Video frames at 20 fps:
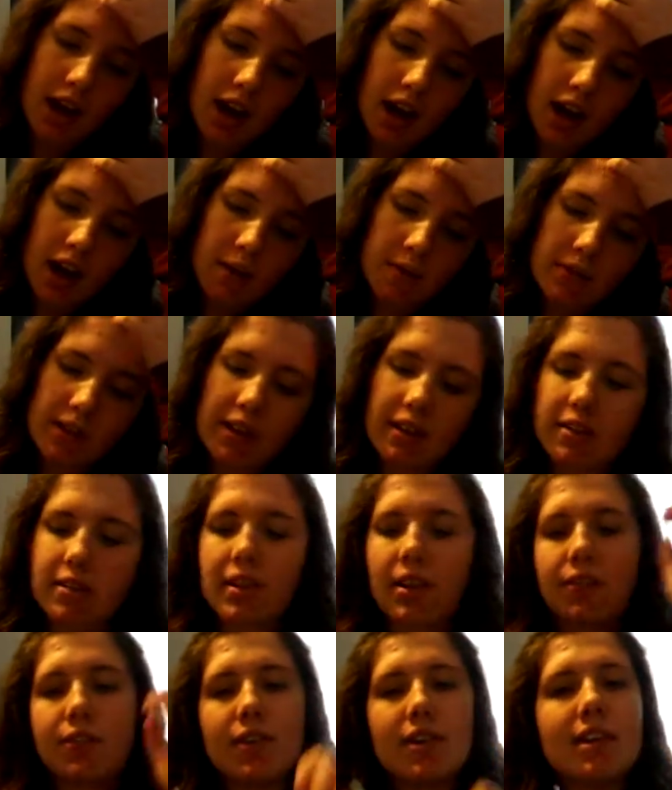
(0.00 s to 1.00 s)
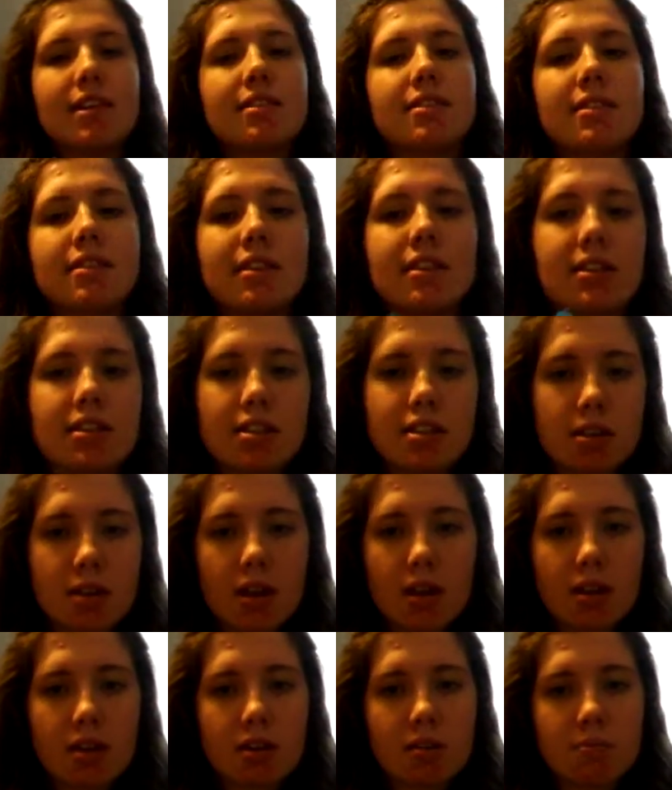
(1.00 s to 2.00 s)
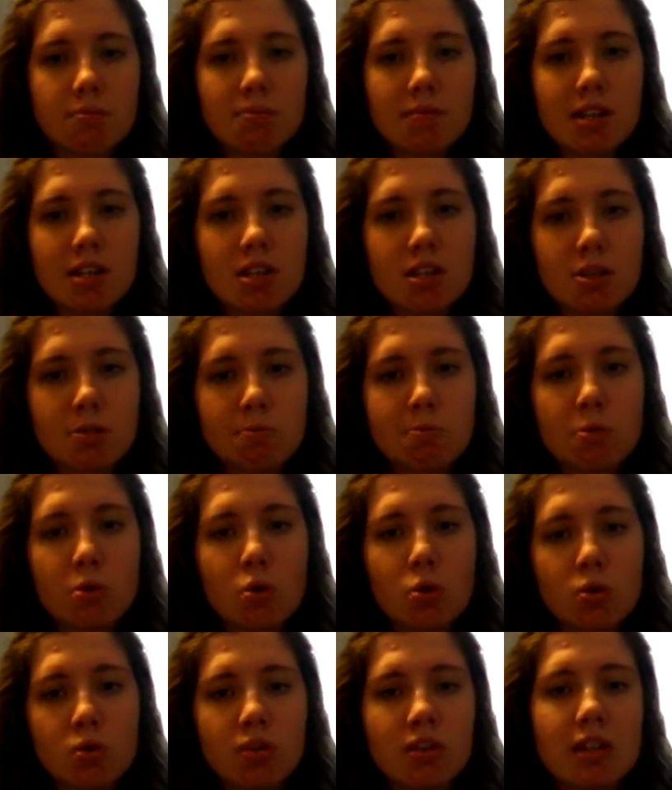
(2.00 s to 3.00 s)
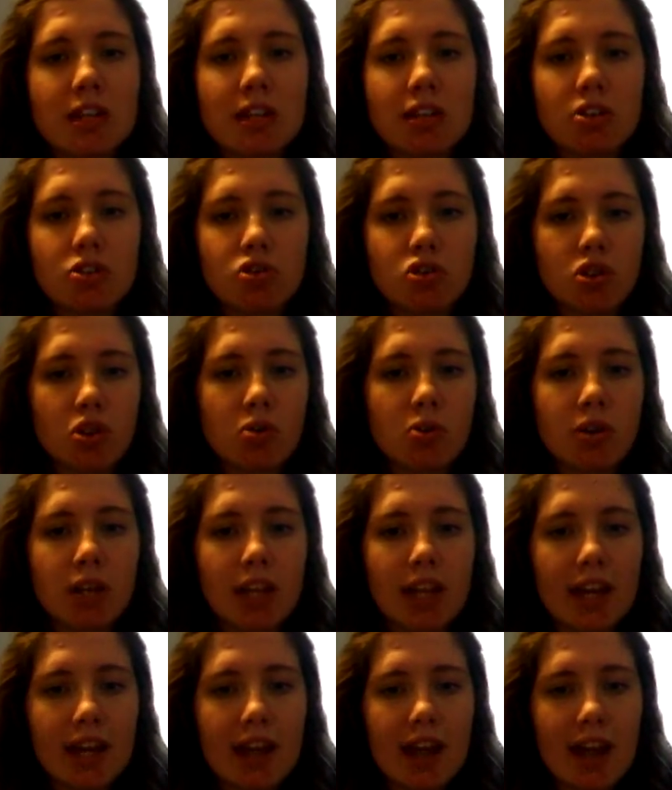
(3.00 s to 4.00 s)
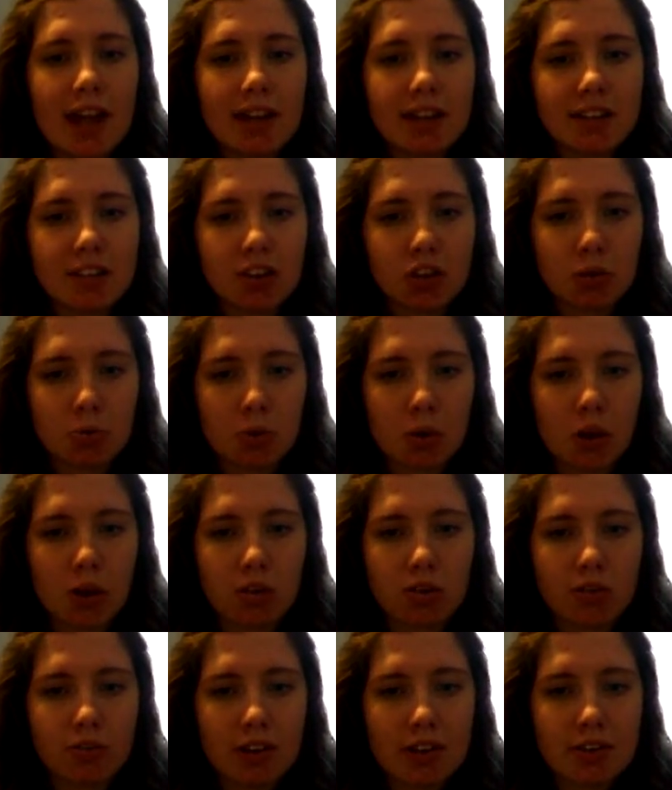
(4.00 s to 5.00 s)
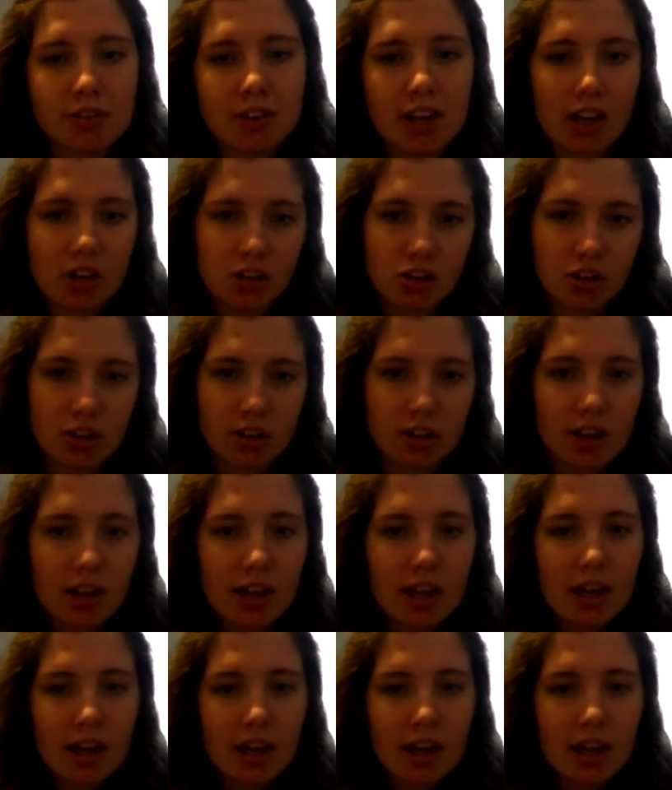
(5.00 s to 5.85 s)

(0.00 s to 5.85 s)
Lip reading: Next stuff is this Miss Sporty So Clear Anti-Spot Foundation.